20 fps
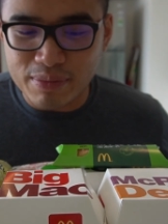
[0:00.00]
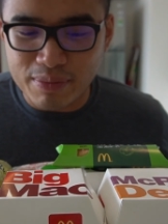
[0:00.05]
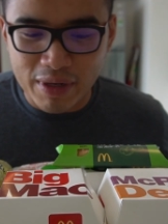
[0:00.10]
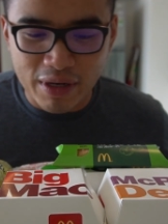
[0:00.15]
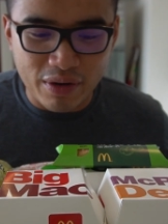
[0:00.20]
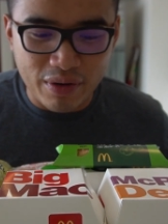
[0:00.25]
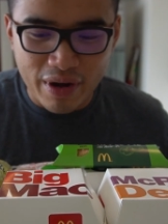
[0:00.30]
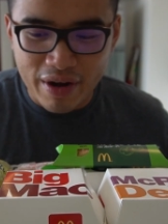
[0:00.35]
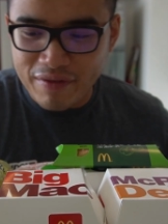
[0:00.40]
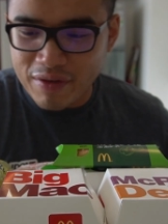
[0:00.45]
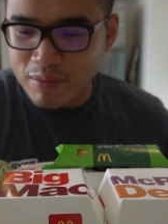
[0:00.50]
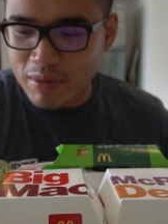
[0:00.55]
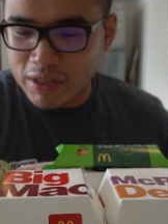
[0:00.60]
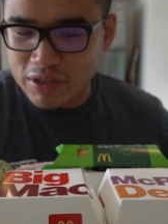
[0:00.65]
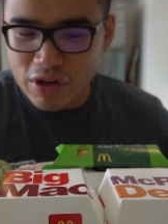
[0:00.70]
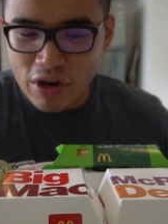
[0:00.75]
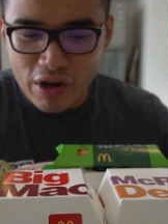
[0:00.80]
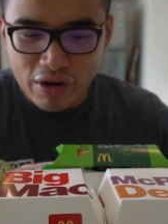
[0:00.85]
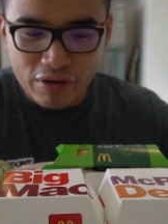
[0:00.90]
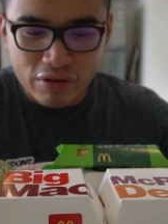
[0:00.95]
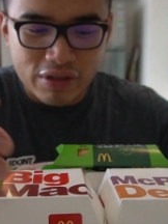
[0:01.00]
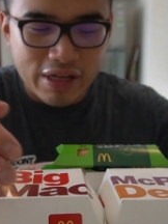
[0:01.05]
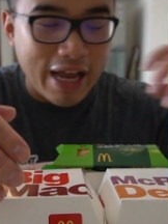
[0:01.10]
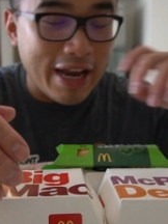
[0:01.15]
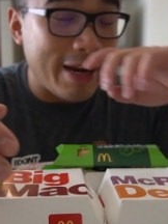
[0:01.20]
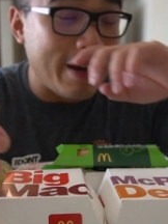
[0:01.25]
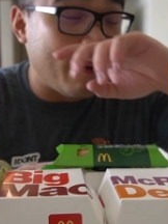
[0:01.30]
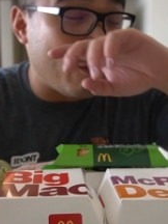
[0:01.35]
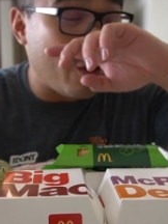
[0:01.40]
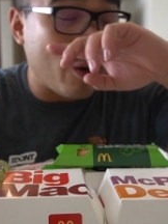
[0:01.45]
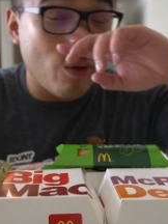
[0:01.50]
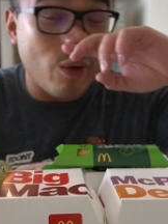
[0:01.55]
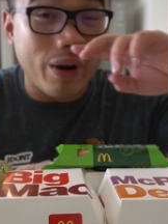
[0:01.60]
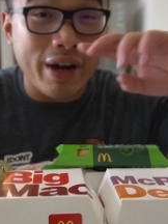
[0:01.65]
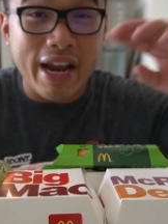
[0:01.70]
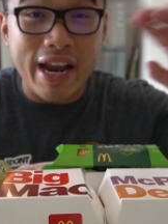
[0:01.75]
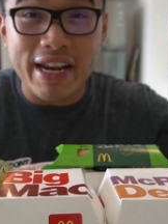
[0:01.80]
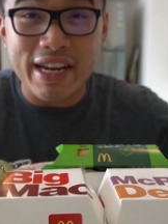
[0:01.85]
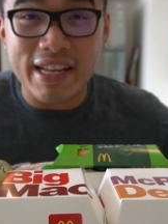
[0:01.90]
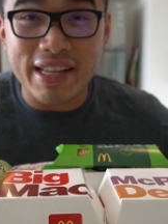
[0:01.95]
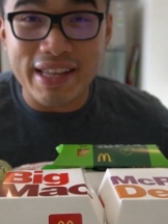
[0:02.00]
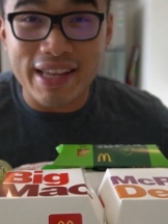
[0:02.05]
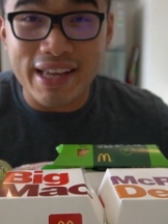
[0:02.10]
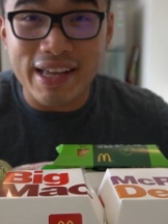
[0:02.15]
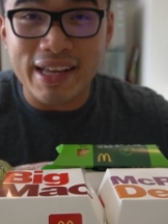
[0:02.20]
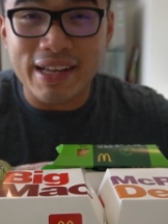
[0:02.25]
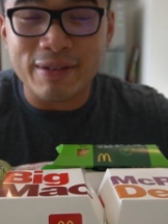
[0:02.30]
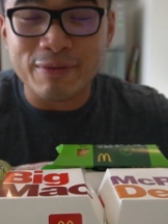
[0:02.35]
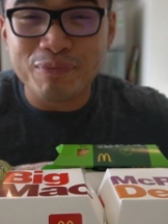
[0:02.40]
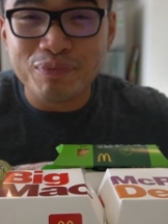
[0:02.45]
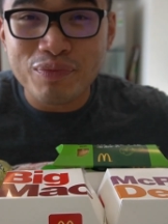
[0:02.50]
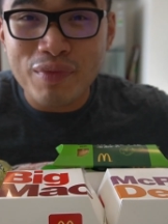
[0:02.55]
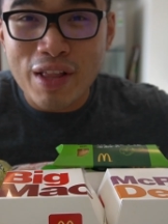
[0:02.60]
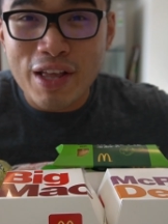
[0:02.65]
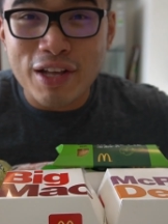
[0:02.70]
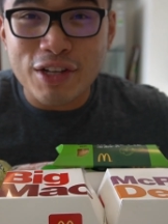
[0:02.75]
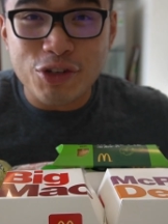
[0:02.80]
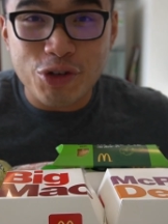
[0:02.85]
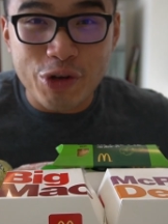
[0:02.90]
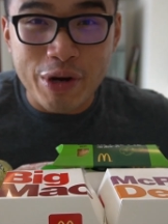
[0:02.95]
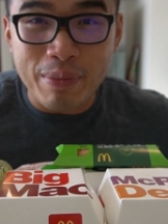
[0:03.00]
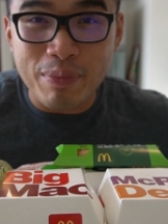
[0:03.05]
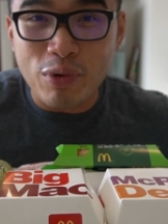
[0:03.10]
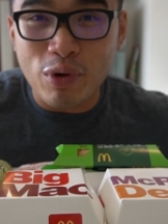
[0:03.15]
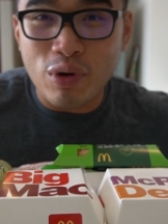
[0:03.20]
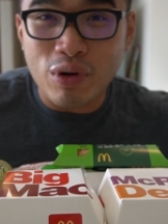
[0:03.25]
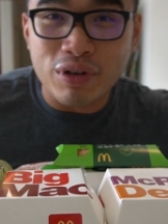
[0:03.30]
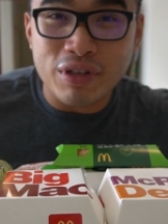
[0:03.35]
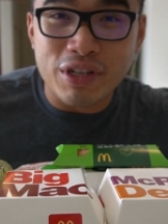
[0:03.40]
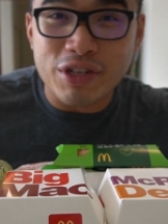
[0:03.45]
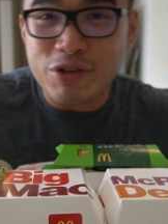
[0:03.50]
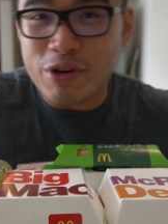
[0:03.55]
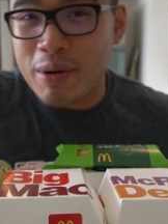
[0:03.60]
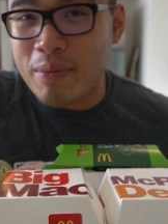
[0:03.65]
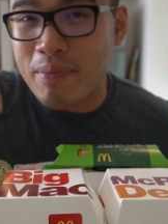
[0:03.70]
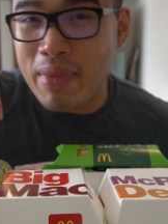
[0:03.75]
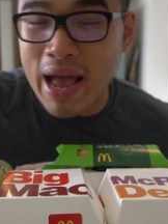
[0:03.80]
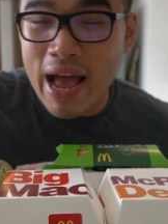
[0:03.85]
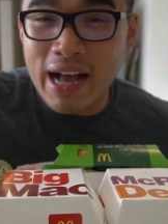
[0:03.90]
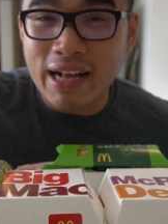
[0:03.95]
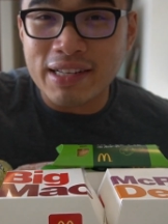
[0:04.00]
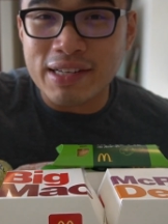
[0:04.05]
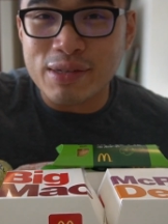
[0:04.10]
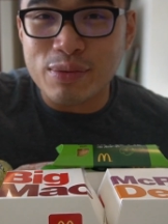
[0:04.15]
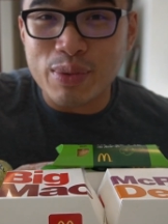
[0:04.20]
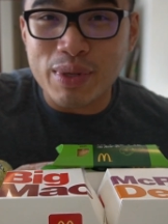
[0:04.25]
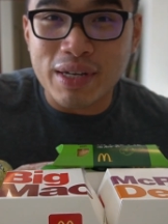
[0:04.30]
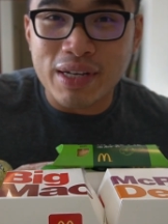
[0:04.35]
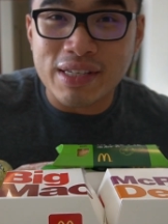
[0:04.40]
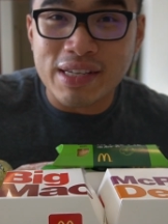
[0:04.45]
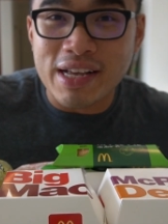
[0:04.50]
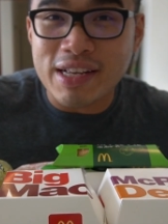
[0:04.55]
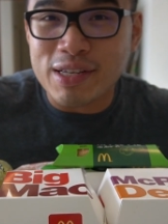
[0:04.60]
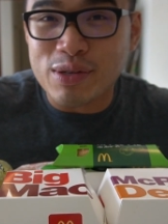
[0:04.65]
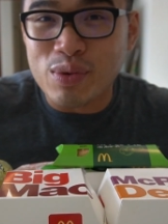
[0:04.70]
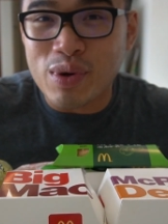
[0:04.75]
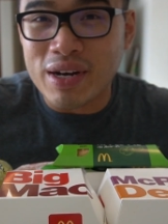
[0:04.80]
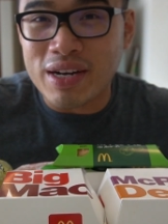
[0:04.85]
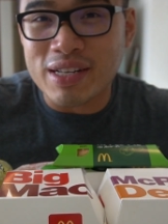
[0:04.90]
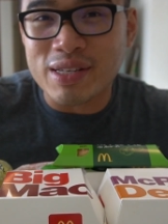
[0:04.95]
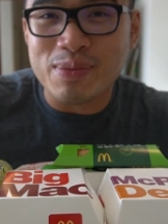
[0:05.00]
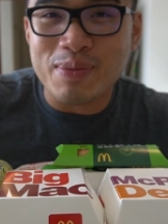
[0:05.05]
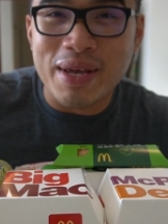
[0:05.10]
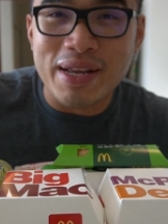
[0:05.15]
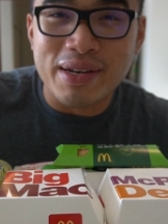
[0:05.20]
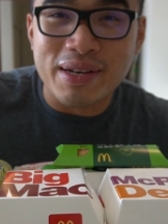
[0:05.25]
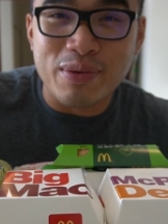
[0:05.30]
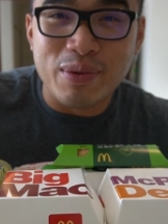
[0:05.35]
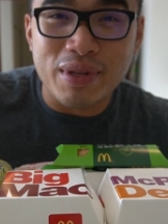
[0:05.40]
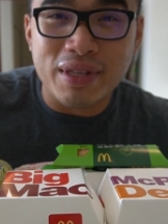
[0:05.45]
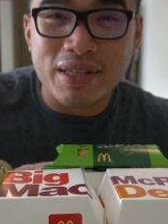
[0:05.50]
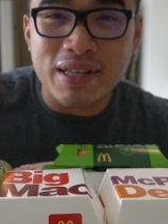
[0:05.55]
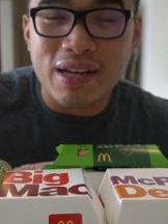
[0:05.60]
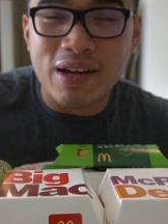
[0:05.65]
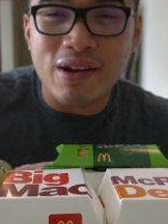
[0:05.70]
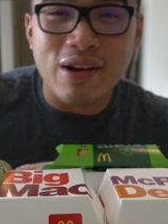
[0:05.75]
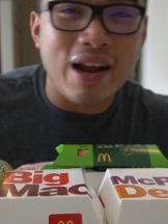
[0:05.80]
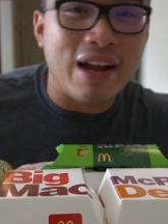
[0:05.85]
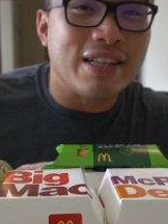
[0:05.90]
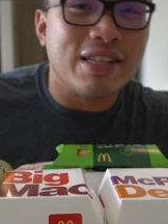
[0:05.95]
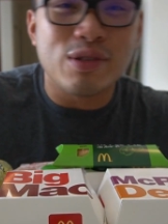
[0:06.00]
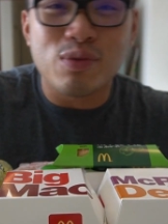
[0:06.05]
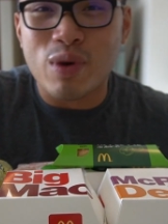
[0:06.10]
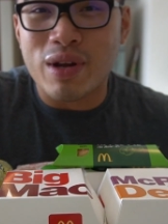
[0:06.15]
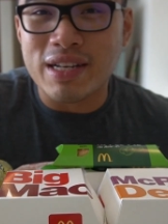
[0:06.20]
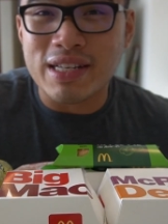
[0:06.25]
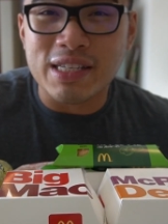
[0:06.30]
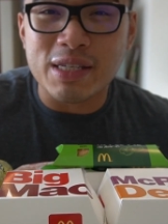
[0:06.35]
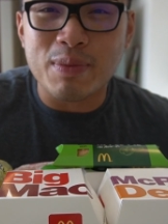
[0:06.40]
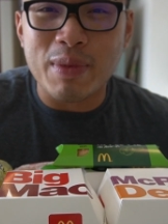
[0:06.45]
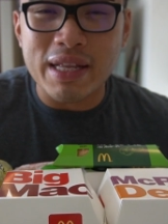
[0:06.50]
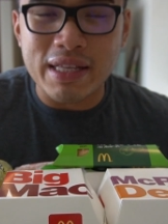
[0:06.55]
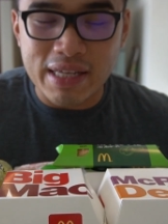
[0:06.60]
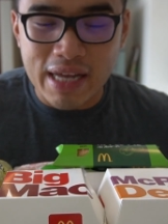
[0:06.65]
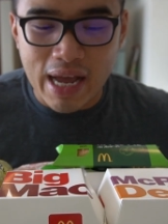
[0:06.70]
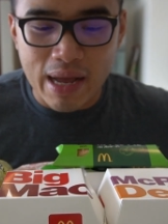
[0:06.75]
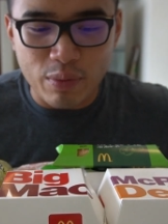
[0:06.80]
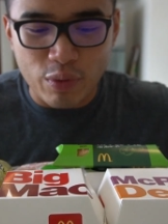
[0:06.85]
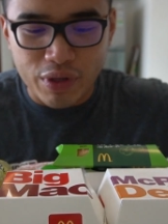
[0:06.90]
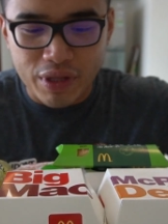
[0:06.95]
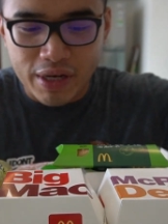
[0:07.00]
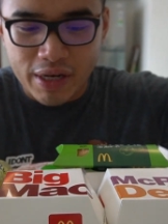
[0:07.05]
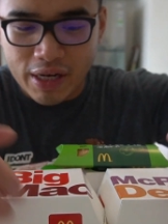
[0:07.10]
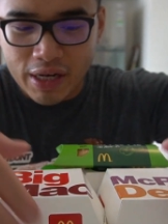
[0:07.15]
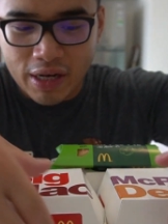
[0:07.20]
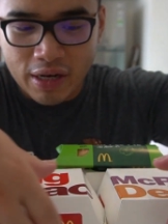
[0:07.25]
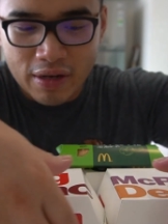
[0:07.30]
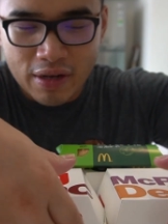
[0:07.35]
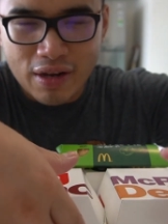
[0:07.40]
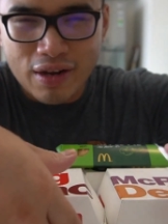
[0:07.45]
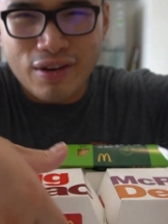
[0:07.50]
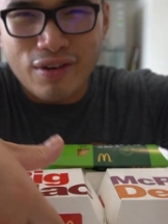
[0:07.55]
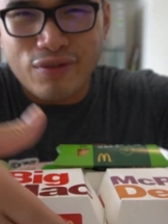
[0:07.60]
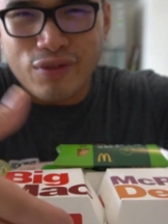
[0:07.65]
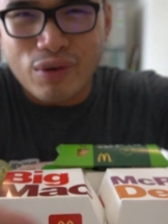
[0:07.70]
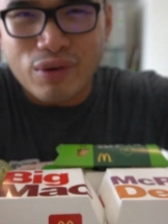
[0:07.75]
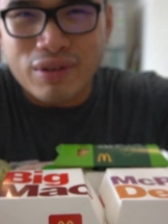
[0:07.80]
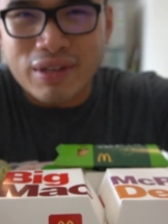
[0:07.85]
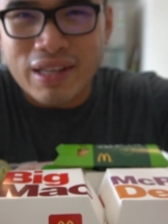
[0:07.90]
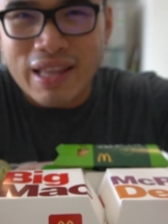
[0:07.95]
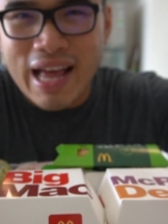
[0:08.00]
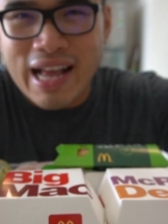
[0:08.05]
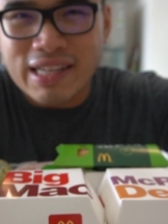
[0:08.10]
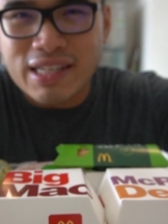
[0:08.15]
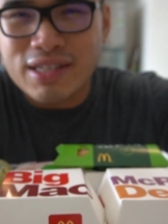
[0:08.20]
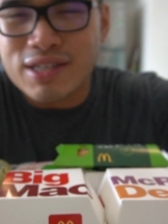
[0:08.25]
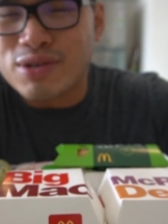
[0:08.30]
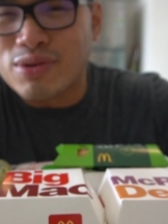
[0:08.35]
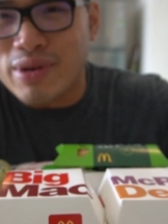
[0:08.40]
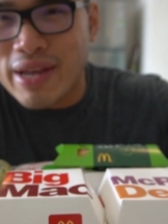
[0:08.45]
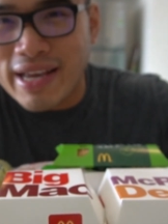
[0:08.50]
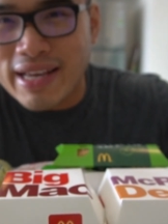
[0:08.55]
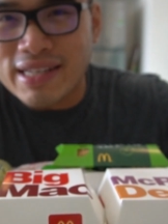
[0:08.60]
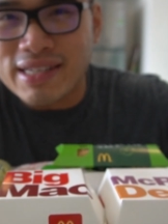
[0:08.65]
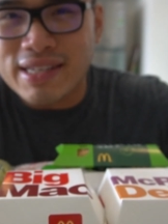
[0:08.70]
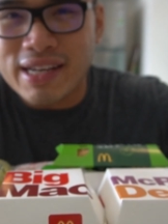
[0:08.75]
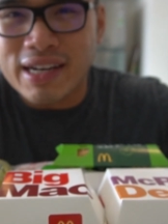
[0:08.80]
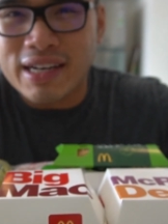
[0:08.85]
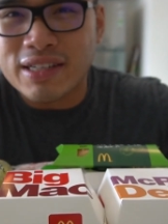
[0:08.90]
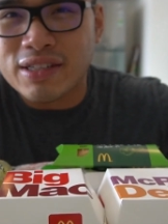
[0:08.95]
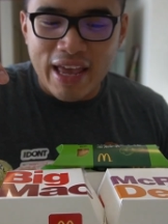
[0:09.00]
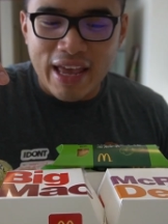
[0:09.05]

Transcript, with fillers: Been craving McDonald's. I didn't record any of the trip or the trip back just because I just wanted to spend it with. Uh, I just wanted to spend time with her for the last two days there.